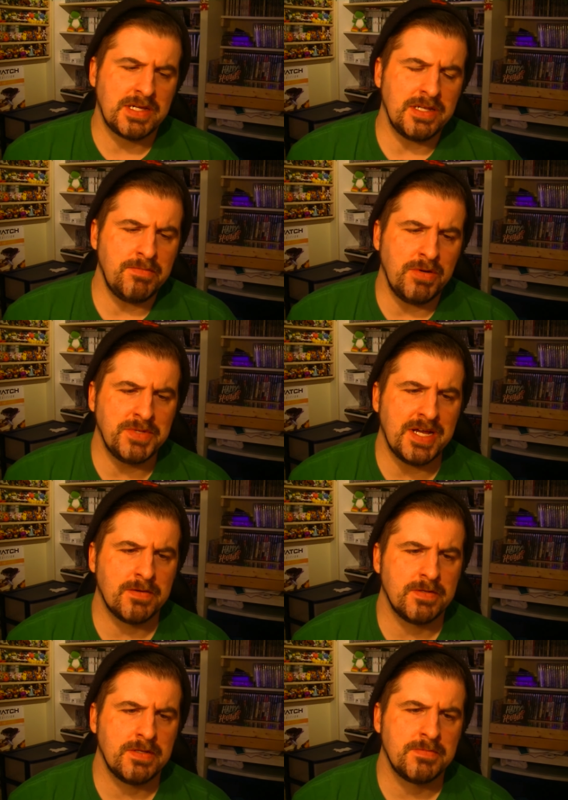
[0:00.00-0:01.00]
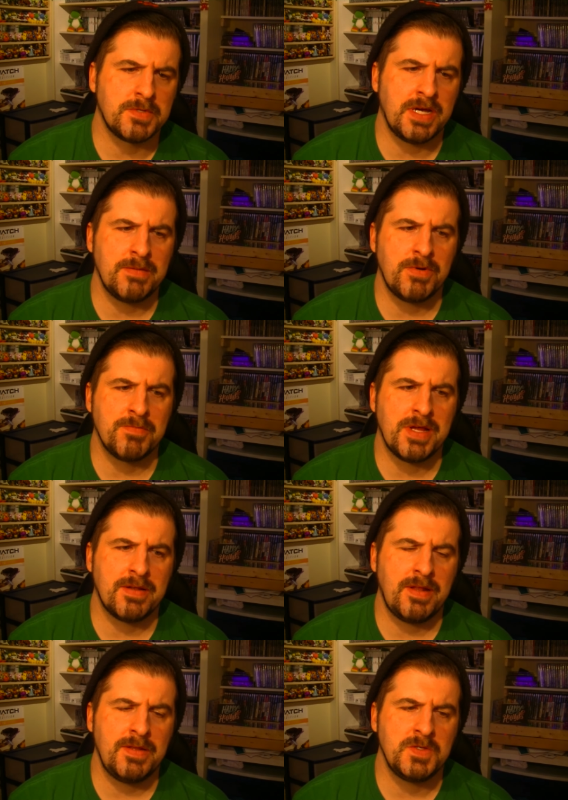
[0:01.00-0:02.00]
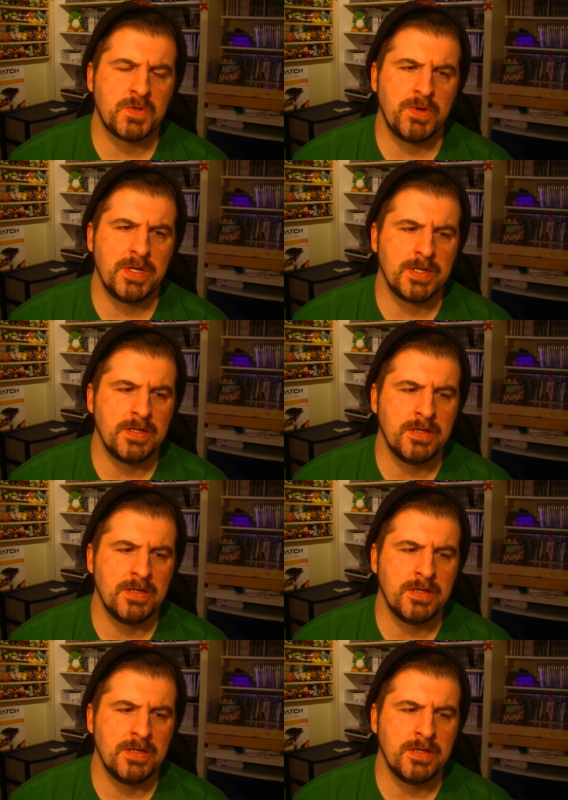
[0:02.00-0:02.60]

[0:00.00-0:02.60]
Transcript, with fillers: kind of bummed out. Kind of bummed out that he's quitting.